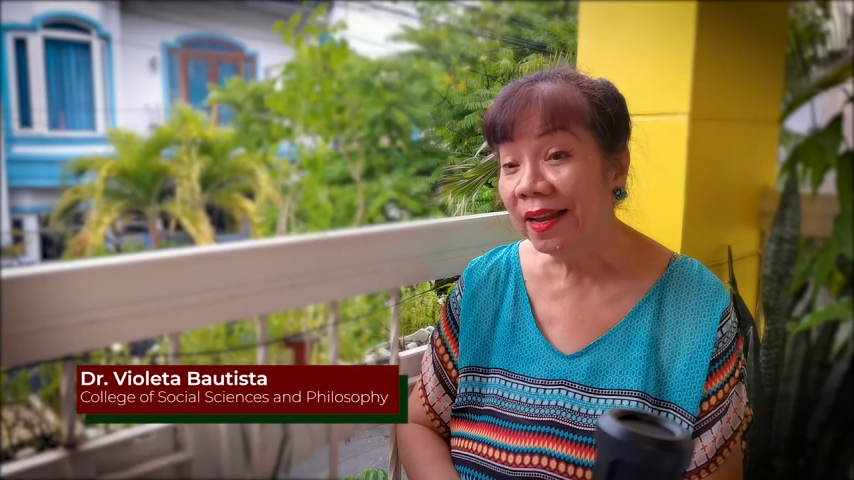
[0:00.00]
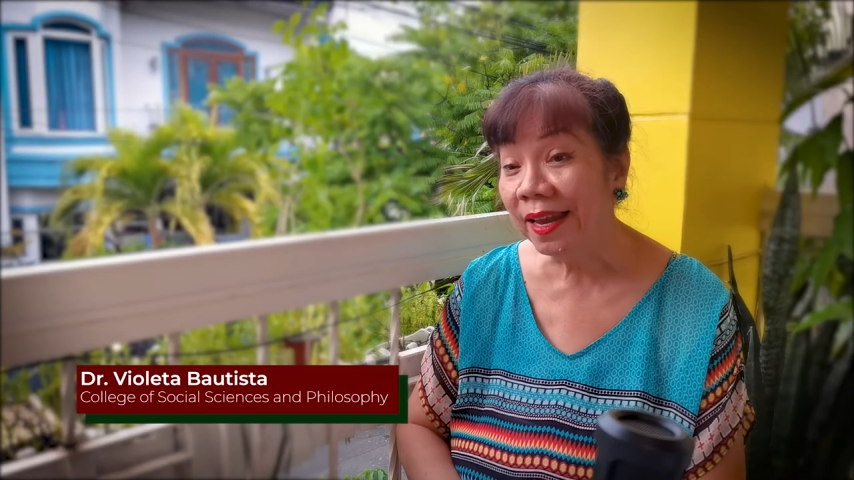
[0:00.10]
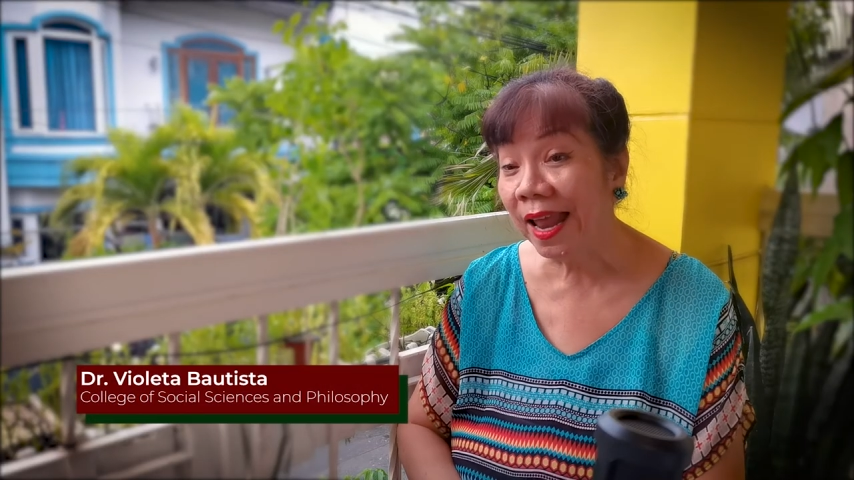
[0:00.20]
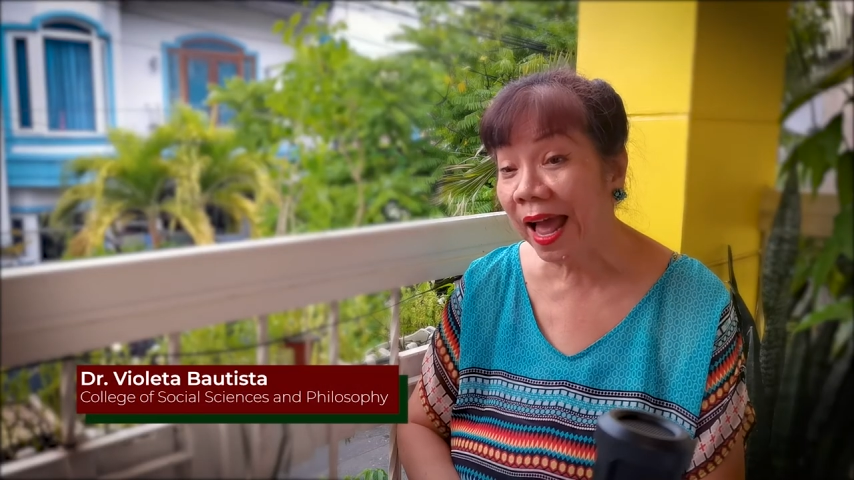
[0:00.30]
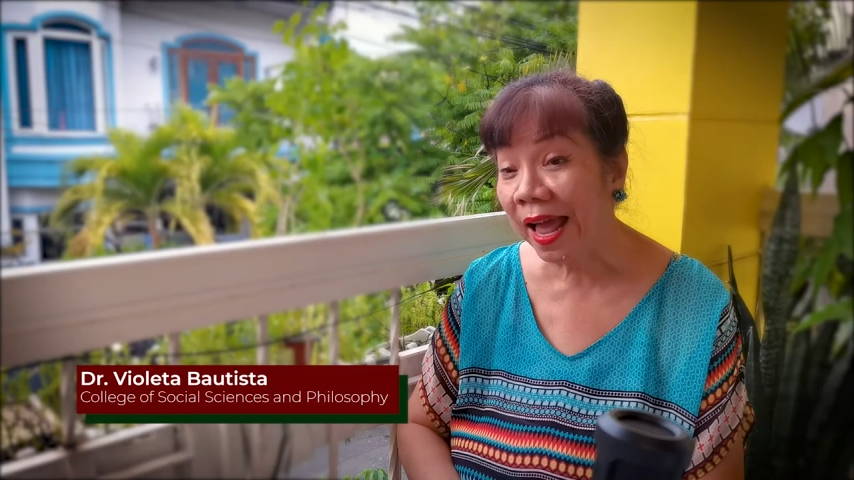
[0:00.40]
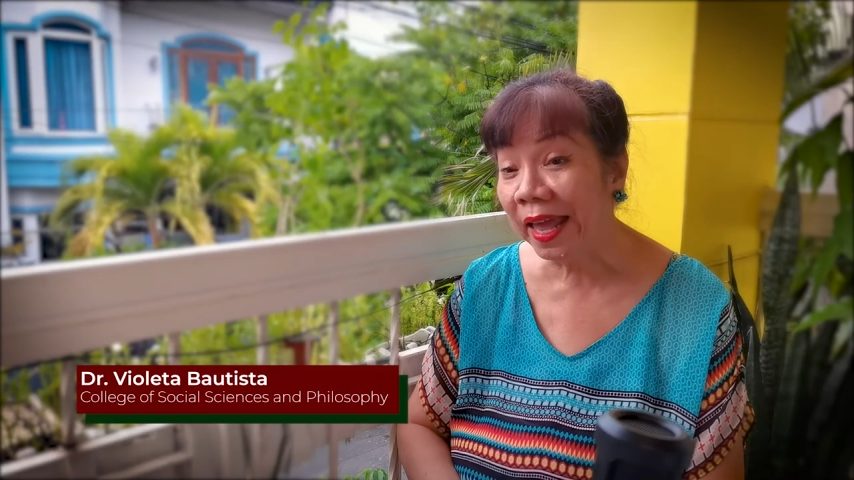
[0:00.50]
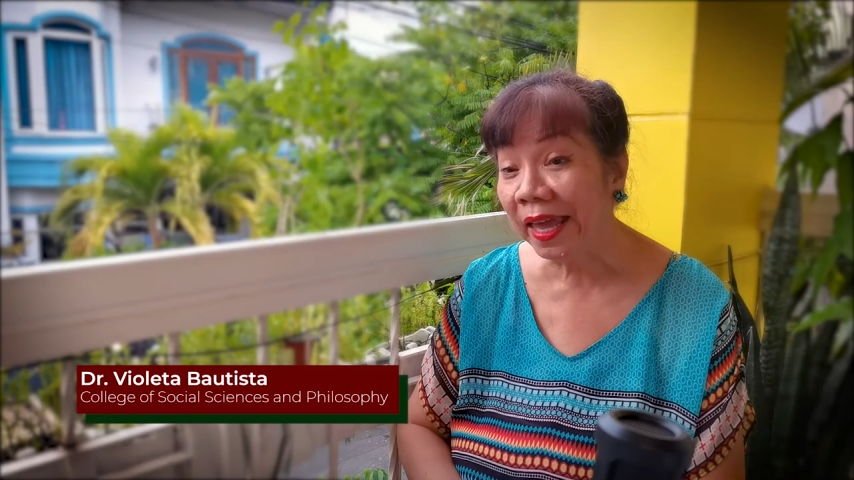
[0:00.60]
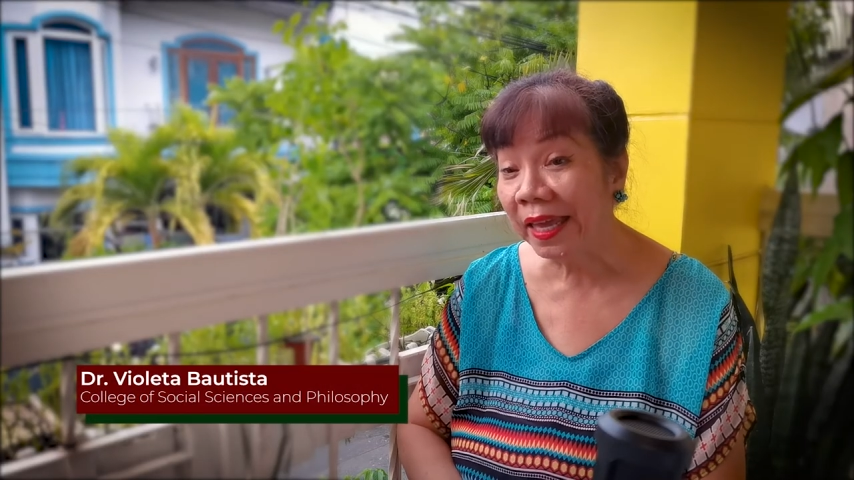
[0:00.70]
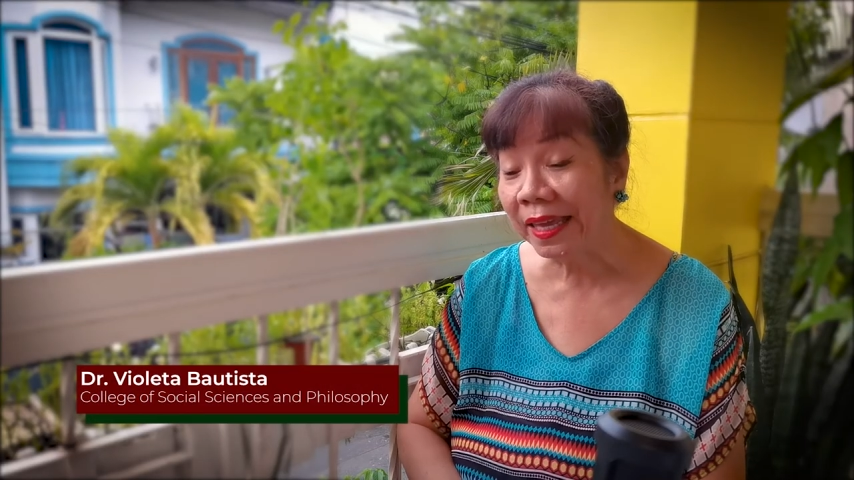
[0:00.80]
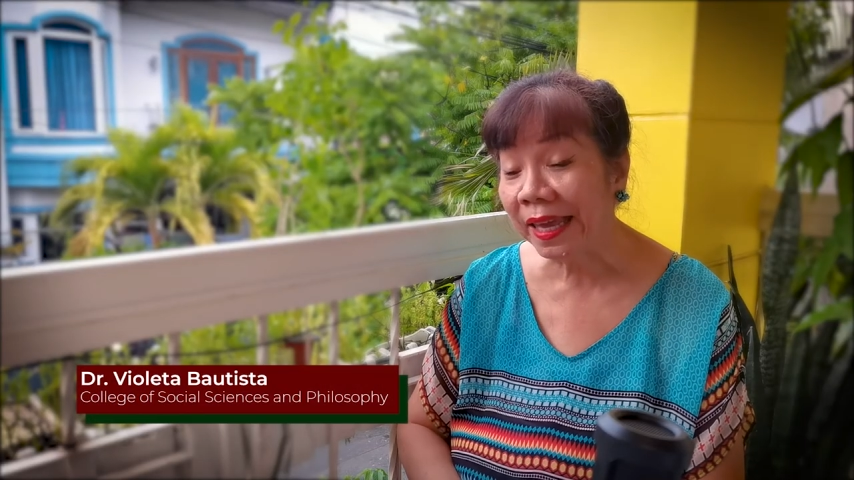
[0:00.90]

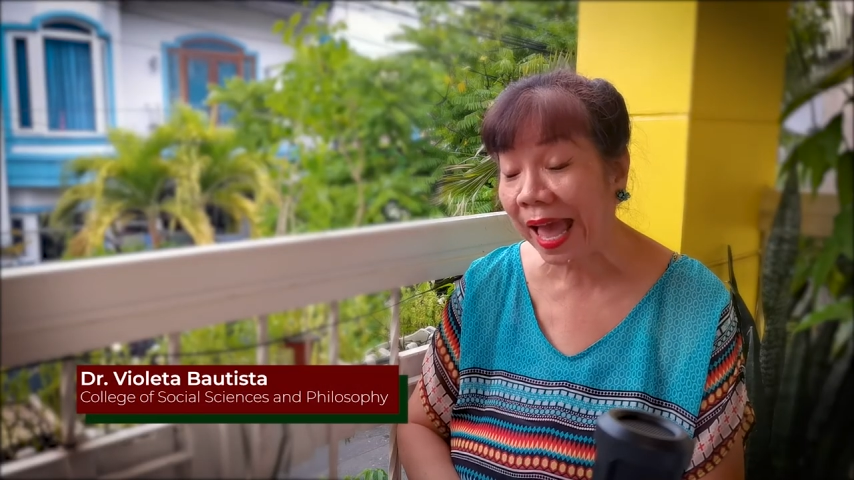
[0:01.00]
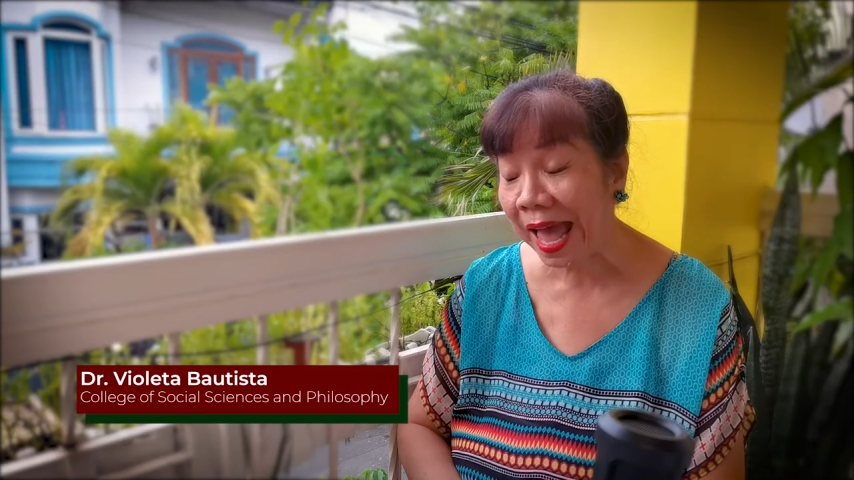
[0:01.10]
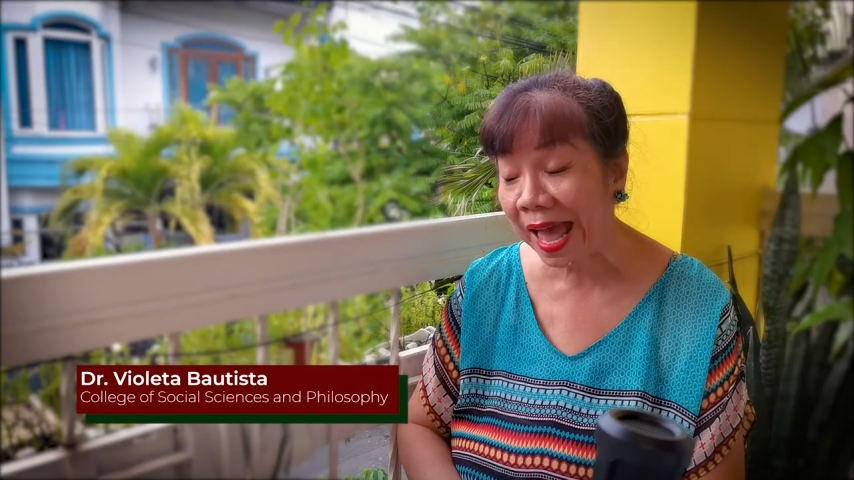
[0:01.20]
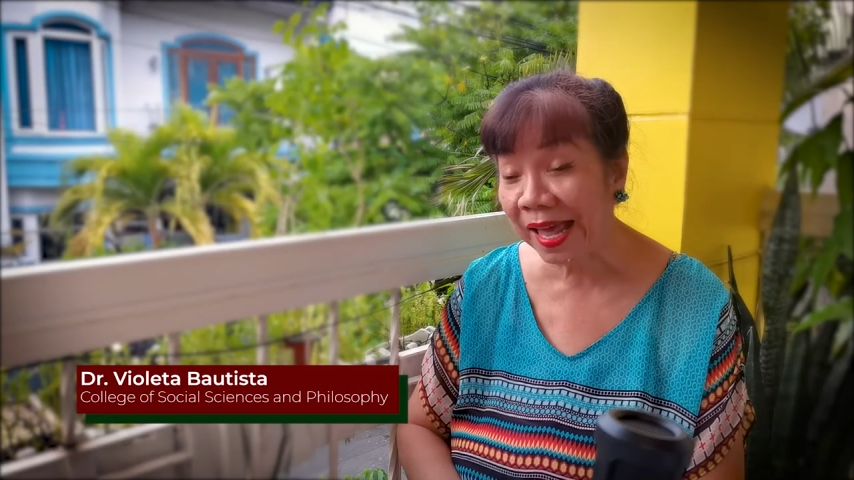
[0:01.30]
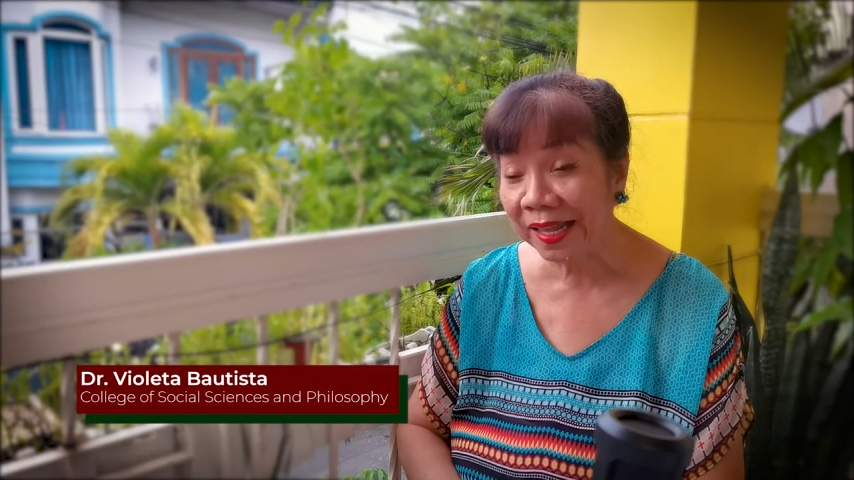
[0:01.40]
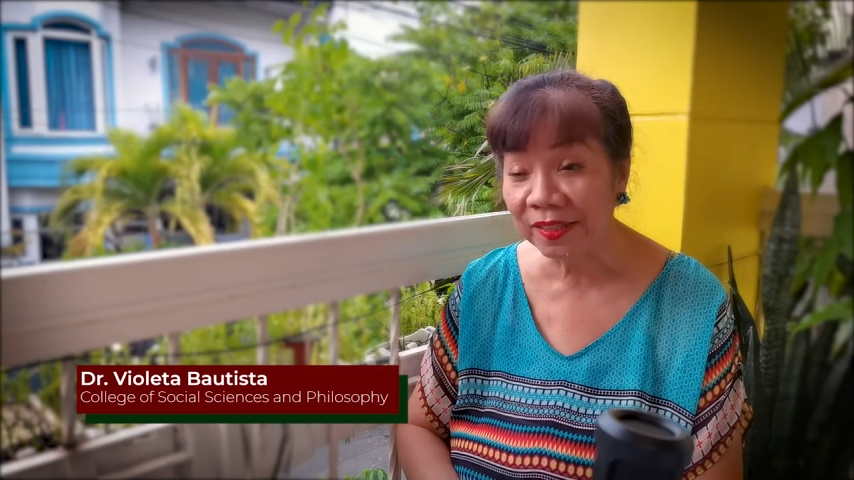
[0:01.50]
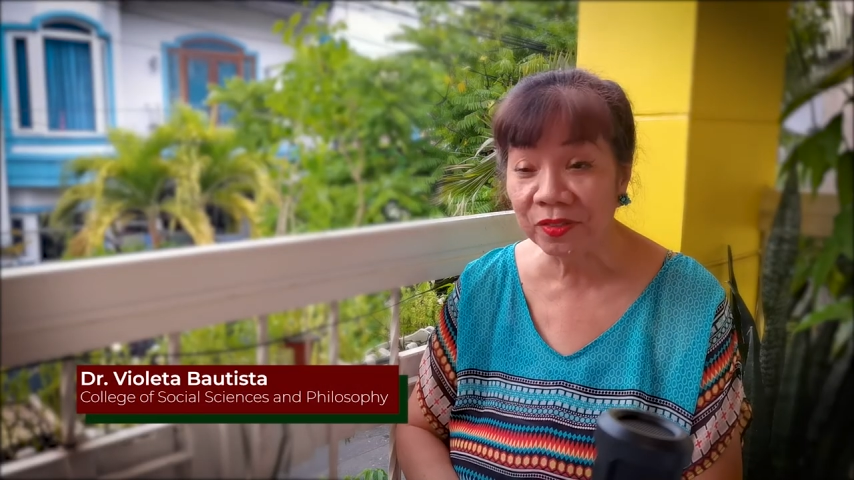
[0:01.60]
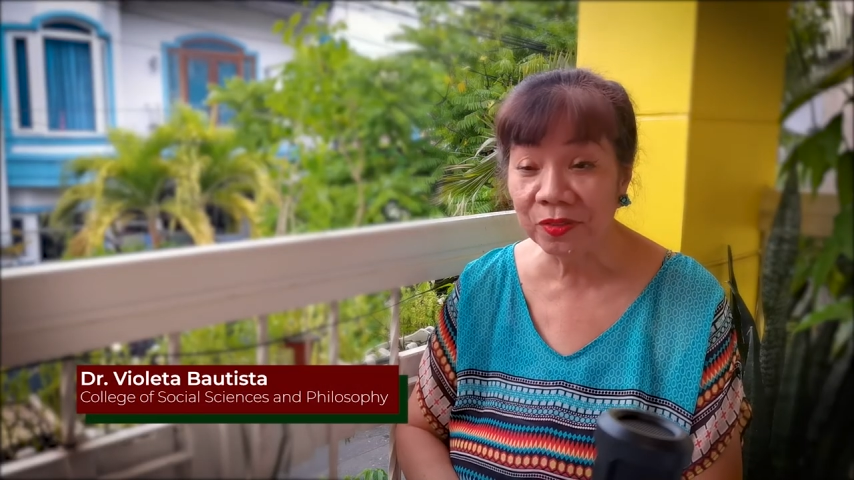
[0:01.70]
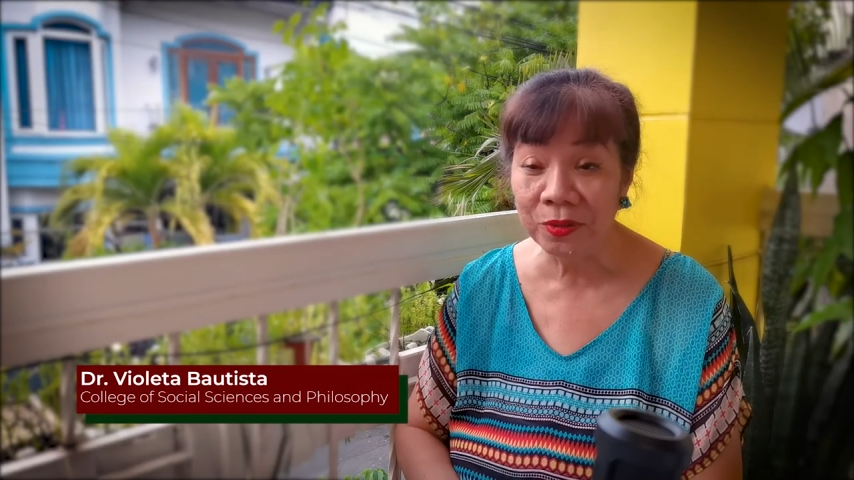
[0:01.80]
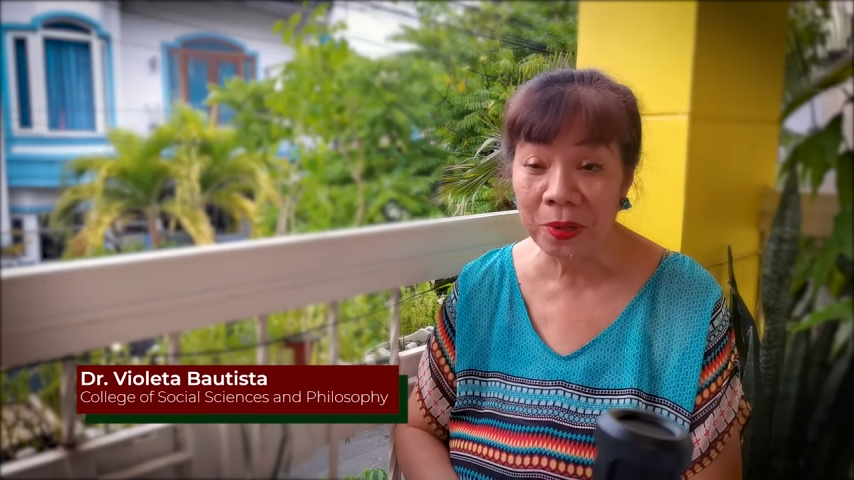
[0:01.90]
like cats,